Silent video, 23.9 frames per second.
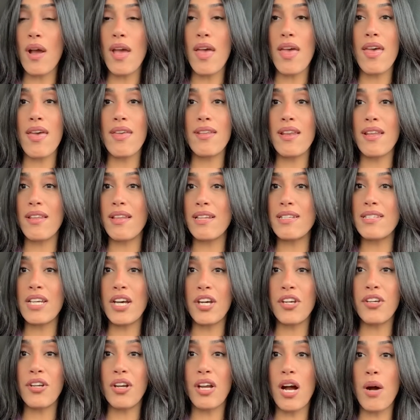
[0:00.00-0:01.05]
and they
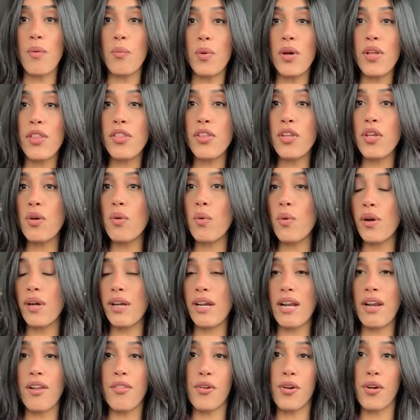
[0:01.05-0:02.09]
tell you to come with you or get in